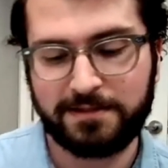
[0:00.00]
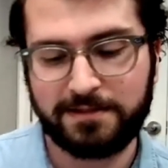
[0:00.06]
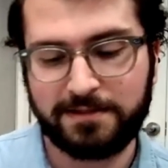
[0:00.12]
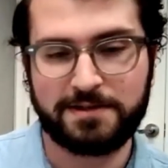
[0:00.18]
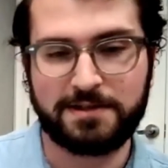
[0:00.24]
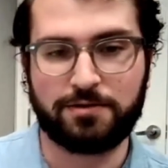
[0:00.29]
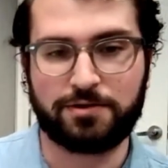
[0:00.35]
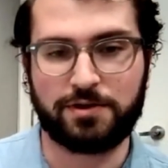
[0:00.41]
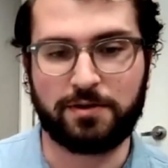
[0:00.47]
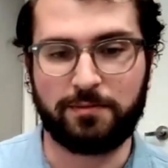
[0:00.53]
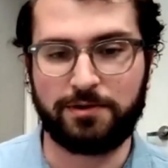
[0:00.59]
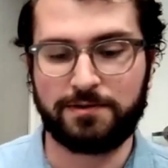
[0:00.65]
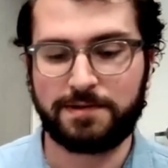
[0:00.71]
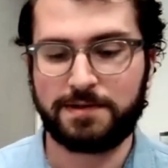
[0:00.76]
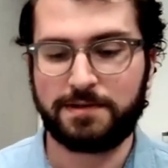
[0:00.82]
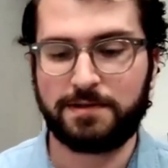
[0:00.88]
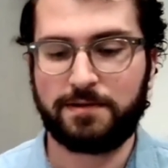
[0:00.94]
our silk
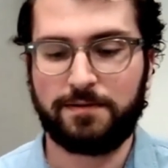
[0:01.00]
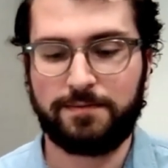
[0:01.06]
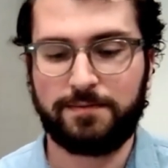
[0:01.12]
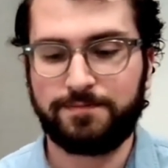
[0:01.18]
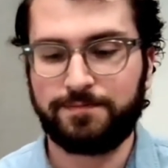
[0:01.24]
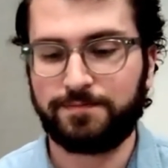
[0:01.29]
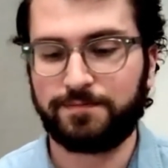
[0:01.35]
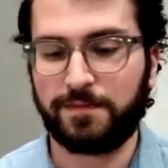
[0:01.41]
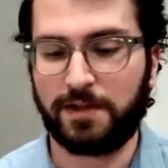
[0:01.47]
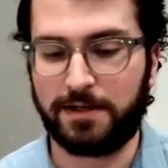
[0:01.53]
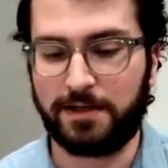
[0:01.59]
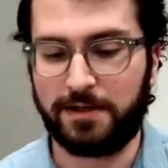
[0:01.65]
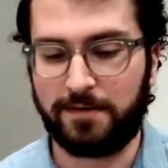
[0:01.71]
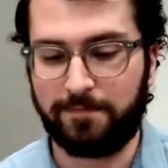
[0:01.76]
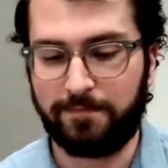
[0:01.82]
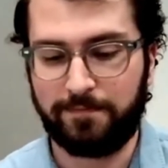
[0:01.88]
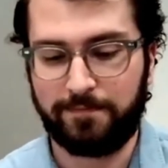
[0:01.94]
charmeuse.
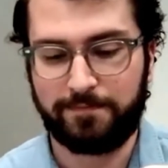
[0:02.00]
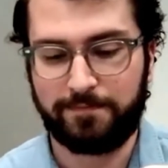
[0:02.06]
And